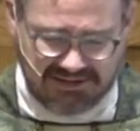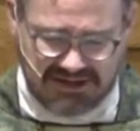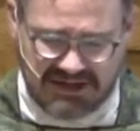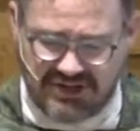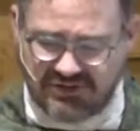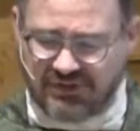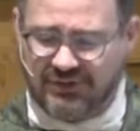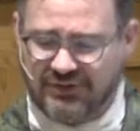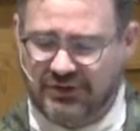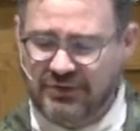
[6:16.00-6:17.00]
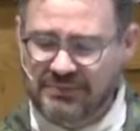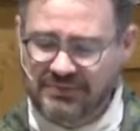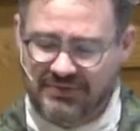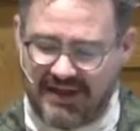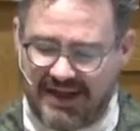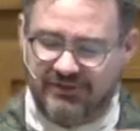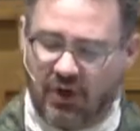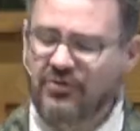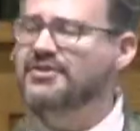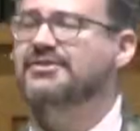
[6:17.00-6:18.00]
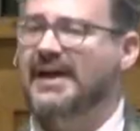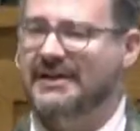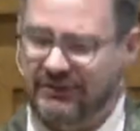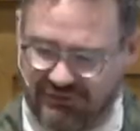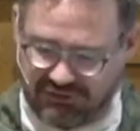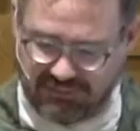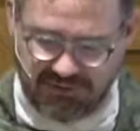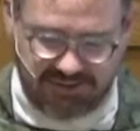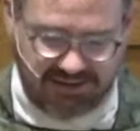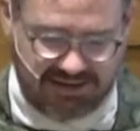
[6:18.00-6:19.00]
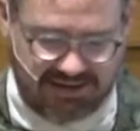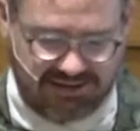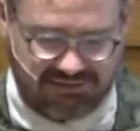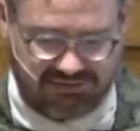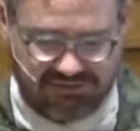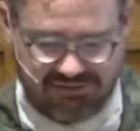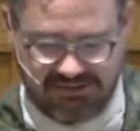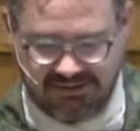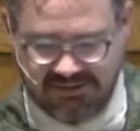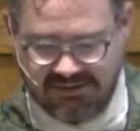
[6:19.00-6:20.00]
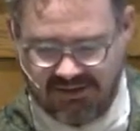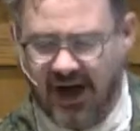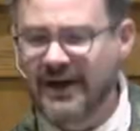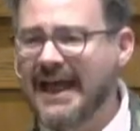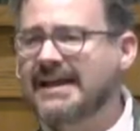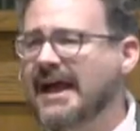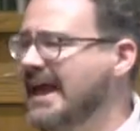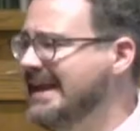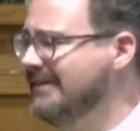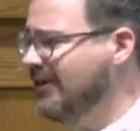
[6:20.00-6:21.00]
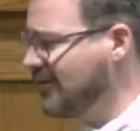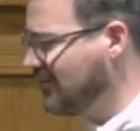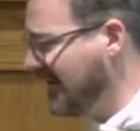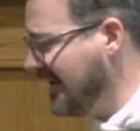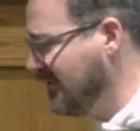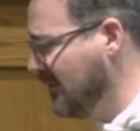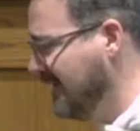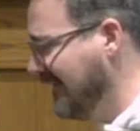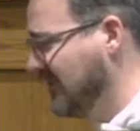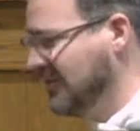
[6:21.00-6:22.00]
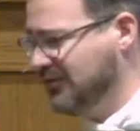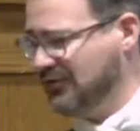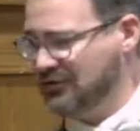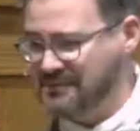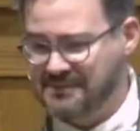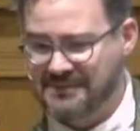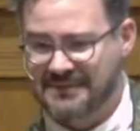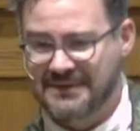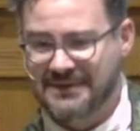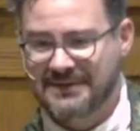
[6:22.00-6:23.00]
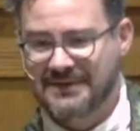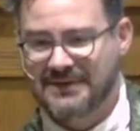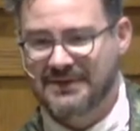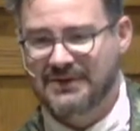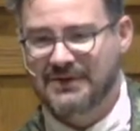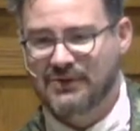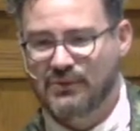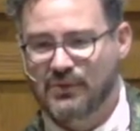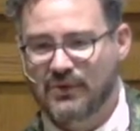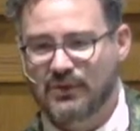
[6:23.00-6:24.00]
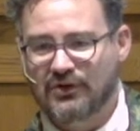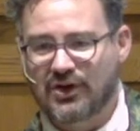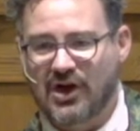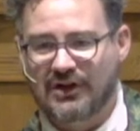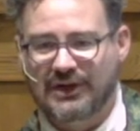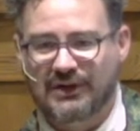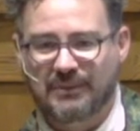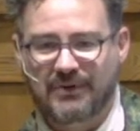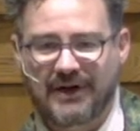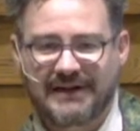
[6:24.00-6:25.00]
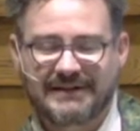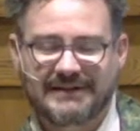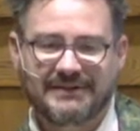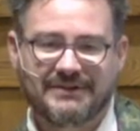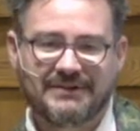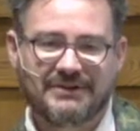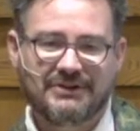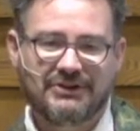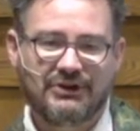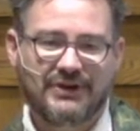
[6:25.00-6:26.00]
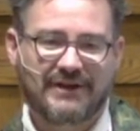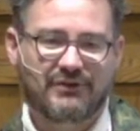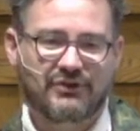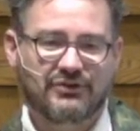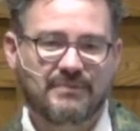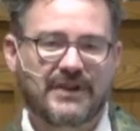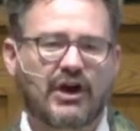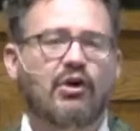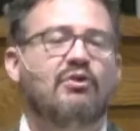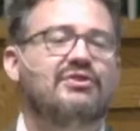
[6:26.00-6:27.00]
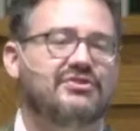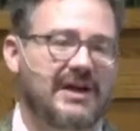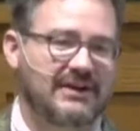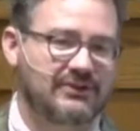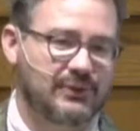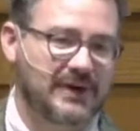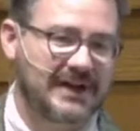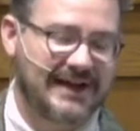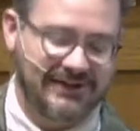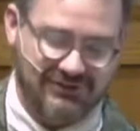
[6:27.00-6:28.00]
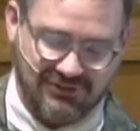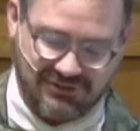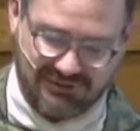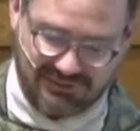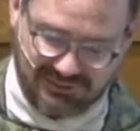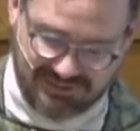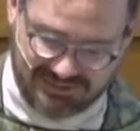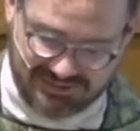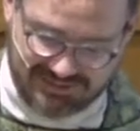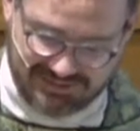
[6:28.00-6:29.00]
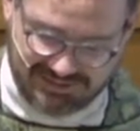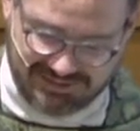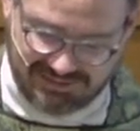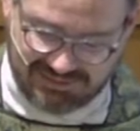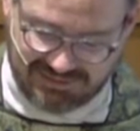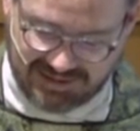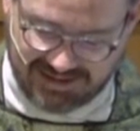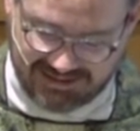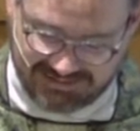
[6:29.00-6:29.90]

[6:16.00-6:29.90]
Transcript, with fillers: He just assumes that his own desires should be realized. Unlike any of us, right, who never assume when we're talking or praying, who never assume that our own desires are what God should do, right?